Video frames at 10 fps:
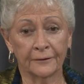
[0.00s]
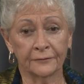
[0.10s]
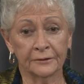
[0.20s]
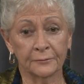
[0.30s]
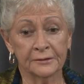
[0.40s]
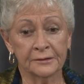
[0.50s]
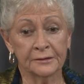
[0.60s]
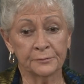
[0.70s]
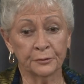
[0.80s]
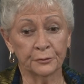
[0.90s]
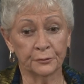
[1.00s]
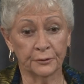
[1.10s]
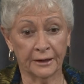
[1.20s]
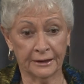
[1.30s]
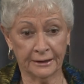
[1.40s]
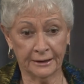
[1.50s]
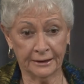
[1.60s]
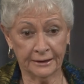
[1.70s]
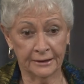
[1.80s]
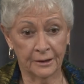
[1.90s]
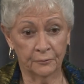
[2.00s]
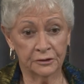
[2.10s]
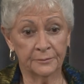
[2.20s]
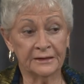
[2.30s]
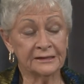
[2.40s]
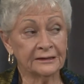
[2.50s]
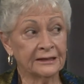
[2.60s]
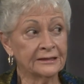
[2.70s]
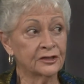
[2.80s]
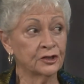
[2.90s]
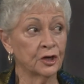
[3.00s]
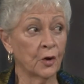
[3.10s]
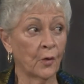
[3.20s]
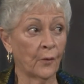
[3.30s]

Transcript: And it was a spoon, I think, which means a lot of snow.